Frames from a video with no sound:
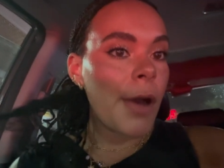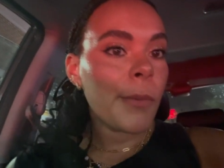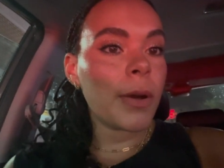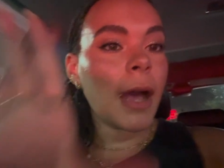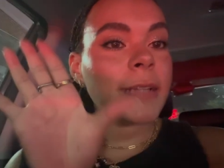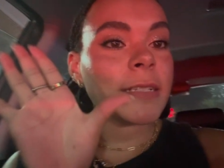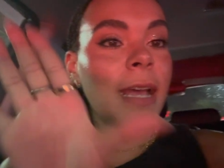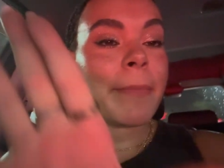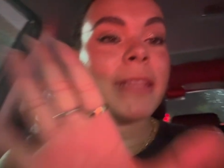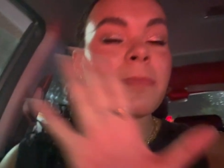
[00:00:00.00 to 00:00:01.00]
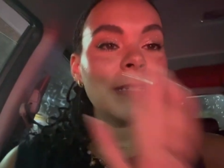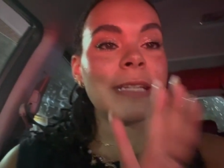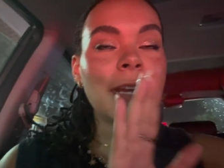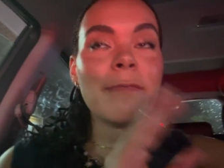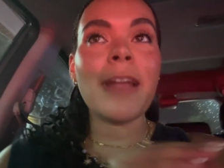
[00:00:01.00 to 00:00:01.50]
Well guys, I made the
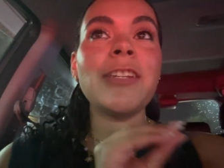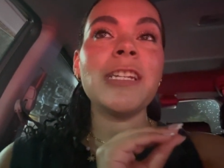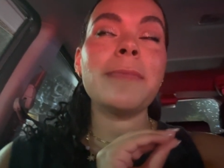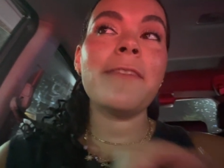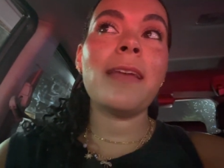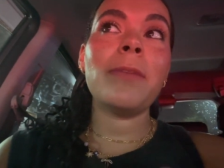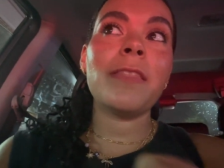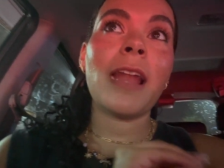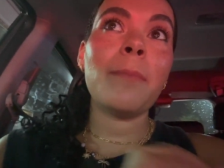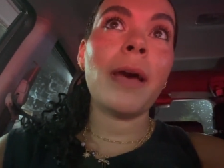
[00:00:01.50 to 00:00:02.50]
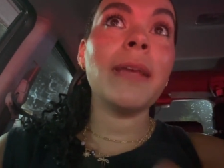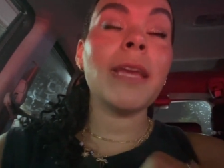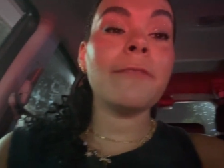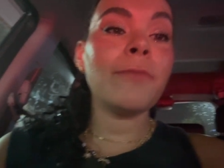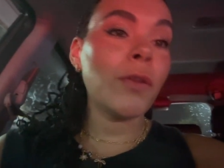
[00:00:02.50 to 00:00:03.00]
mistake of mentioning to my family that I might
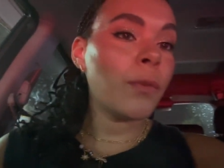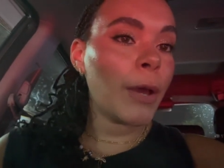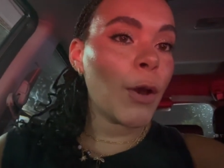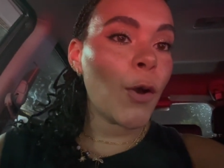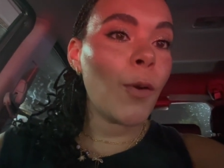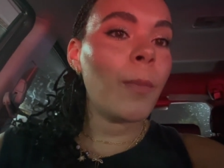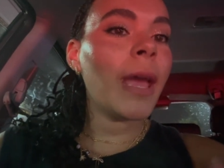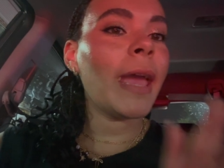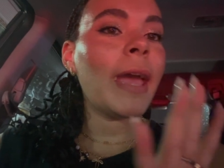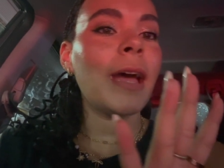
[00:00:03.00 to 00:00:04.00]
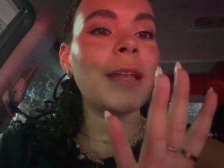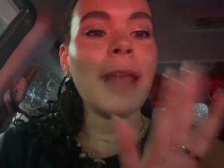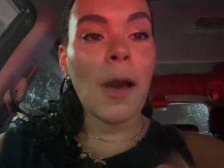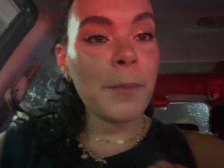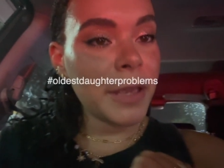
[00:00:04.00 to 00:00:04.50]
get food on the way home and
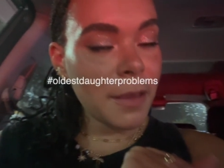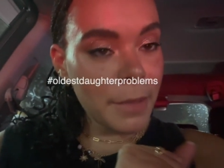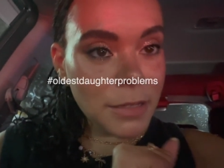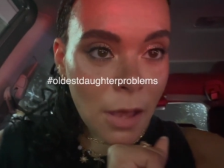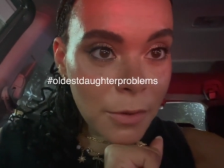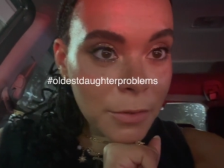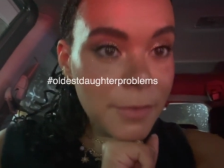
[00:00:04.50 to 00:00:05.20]
now I'm picking up McDonald's